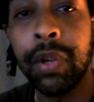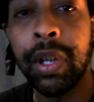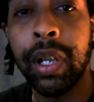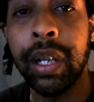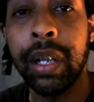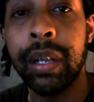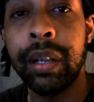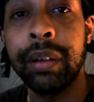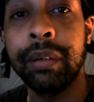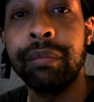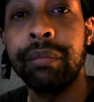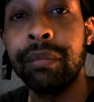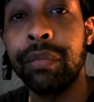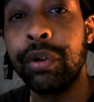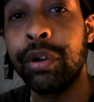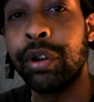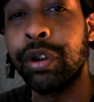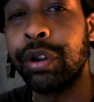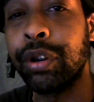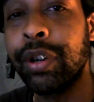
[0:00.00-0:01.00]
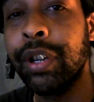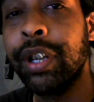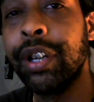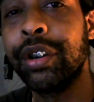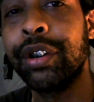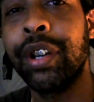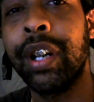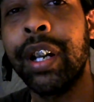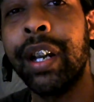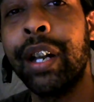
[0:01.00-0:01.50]
And sh
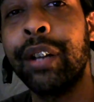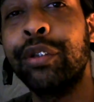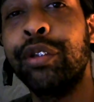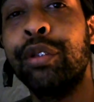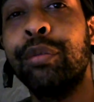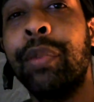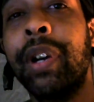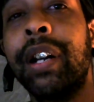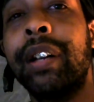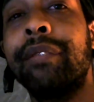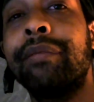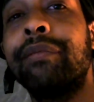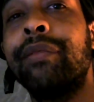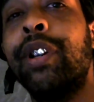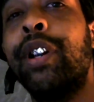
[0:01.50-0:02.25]
shout out to my